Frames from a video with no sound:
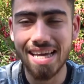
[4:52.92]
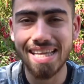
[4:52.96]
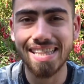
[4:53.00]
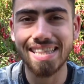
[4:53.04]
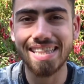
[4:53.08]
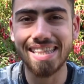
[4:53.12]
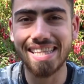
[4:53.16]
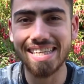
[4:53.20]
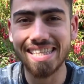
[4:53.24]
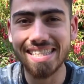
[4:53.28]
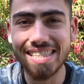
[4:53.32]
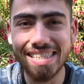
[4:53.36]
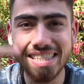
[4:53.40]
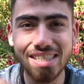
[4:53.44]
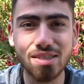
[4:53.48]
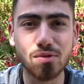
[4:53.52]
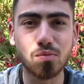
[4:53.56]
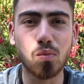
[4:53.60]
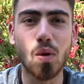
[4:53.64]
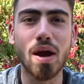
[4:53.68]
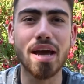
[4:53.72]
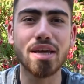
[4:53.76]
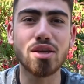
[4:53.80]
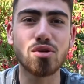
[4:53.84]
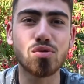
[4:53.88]
this is
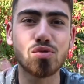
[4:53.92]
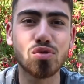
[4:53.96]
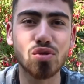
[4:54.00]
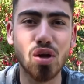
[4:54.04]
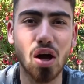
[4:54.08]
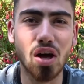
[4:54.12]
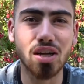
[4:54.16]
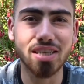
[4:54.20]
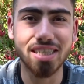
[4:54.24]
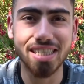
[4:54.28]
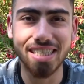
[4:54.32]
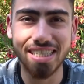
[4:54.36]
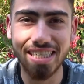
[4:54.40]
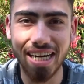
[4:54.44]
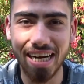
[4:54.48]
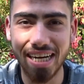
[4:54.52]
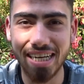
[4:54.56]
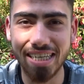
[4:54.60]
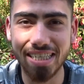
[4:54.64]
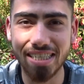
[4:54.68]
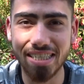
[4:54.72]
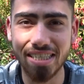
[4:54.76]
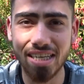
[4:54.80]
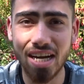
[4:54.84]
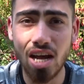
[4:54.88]
where you start to
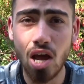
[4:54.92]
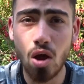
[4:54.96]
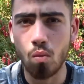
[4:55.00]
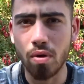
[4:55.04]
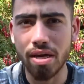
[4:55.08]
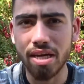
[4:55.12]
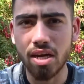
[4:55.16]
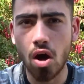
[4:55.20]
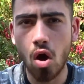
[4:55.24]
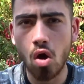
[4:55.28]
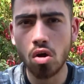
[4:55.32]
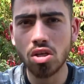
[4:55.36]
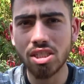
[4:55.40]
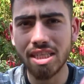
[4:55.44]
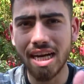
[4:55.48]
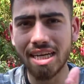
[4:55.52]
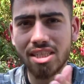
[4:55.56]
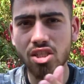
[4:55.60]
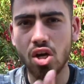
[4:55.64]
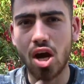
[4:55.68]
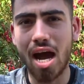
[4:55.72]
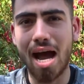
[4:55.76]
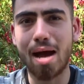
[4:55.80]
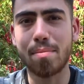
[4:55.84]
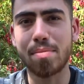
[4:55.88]
change. We can't change
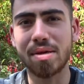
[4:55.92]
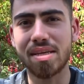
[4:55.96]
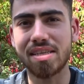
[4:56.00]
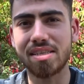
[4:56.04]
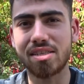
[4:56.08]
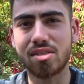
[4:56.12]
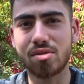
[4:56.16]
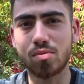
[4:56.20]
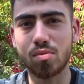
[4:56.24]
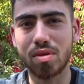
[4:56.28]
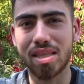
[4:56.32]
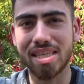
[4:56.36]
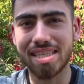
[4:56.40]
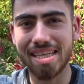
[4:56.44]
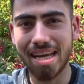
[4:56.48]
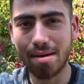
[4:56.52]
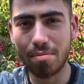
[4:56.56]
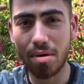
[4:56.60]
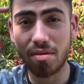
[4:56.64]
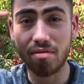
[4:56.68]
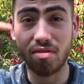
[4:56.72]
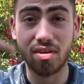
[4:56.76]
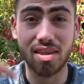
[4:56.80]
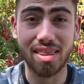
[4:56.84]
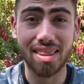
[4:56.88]
our habits with the same
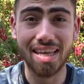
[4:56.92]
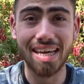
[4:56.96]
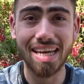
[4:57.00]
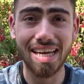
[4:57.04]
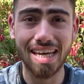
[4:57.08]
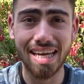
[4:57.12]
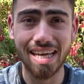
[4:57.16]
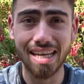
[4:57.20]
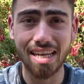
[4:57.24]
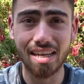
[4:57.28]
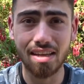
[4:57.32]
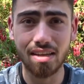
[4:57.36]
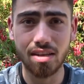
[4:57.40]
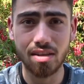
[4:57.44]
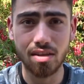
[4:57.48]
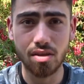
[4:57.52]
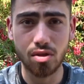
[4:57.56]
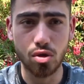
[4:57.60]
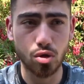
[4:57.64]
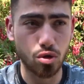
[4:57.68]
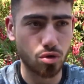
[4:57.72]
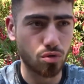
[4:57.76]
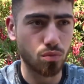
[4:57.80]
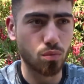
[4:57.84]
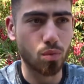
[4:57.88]
level of thinking
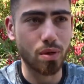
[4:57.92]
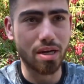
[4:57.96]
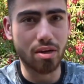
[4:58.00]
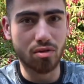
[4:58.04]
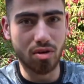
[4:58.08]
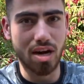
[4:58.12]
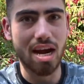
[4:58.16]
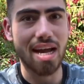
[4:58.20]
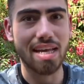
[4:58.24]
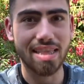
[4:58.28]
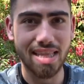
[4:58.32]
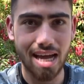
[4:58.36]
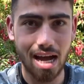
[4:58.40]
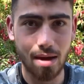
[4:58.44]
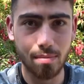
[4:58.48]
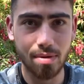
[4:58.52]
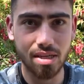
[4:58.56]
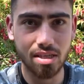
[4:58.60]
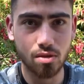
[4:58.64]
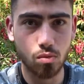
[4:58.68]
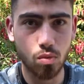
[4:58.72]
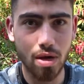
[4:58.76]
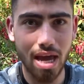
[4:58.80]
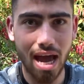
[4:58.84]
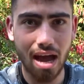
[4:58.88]
that we created the
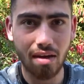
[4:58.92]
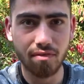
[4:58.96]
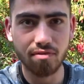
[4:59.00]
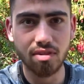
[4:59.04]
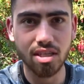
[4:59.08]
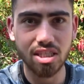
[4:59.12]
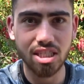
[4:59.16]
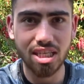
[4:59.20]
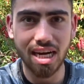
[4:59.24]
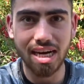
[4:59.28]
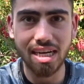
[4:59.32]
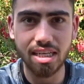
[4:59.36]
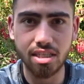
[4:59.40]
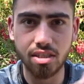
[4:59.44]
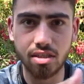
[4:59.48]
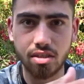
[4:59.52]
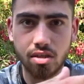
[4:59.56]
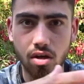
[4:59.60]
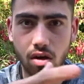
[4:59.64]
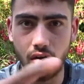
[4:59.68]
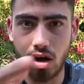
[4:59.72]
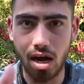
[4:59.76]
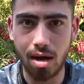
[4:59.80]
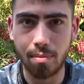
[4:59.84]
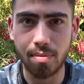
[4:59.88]
habits. We have to
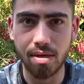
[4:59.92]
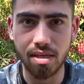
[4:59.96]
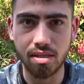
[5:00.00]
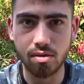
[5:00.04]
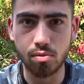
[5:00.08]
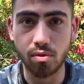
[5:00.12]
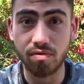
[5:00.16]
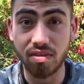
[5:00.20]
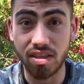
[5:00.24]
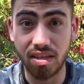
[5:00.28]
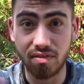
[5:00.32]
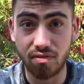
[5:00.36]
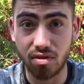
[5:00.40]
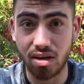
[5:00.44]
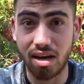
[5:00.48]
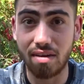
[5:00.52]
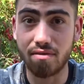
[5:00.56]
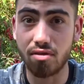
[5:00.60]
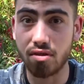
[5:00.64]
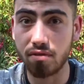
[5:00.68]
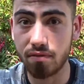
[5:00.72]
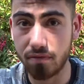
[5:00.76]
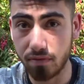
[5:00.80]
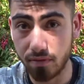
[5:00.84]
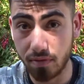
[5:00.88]
change our habits with a different
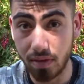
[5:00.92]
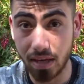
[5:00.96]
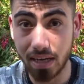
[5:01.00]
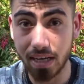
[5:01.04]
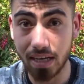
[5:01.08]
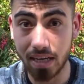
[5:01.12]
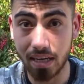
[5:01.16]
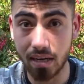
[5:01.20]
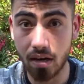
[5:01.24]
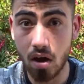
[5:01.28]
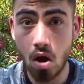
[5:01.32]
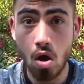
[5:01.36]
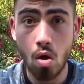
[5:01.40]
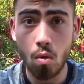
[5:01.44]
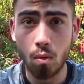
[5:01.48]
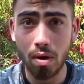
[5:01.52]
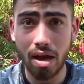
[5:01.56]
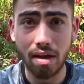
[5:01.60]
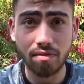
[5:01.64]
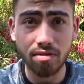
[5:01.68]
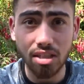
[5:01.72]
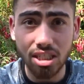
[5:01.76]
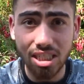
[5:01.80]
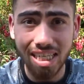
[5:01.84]
level of thinking. We have to